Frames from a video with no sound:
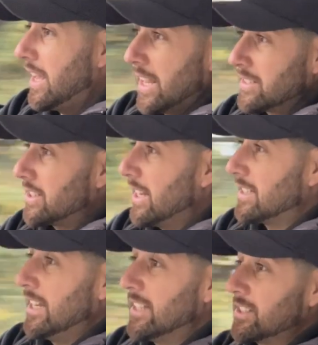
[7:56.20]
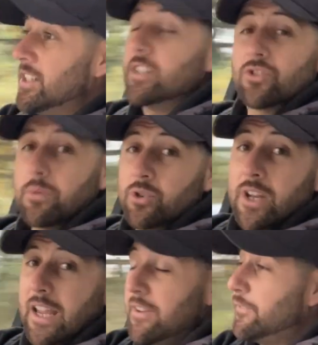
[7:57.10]
as I say, there's links in the description
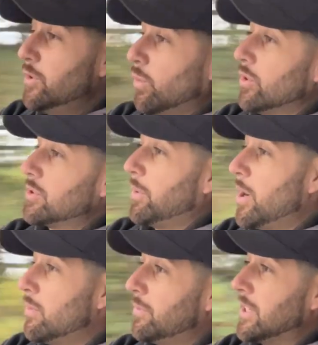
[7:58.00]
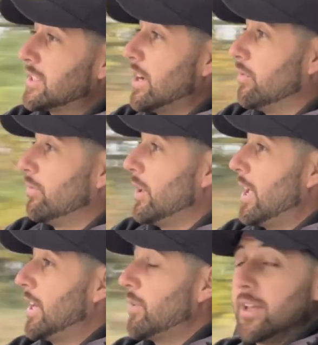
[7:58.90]
if you want to buy one for yourself.
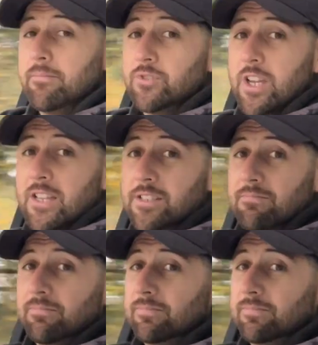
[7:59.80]
Anyway, cheers.